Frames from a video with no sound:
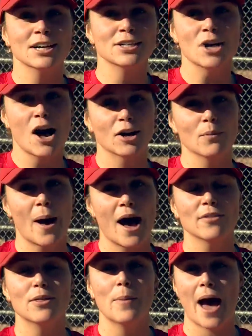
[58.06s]
talk about
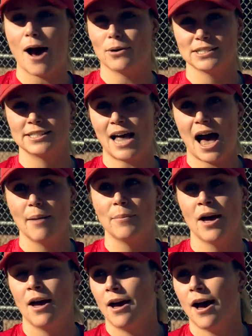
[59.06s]
the power slap,
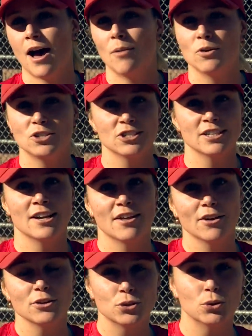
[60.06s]
um, which is
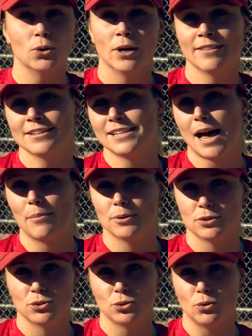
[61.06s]
another tool in the slapper's
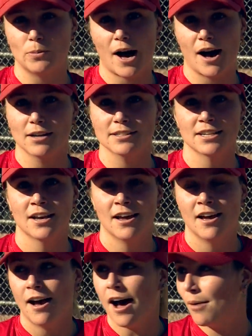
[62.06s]
toolbox.
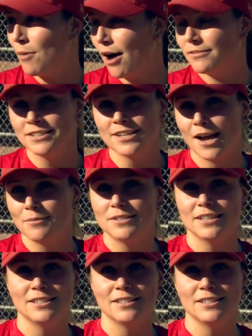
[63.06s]
Um, oftentimes this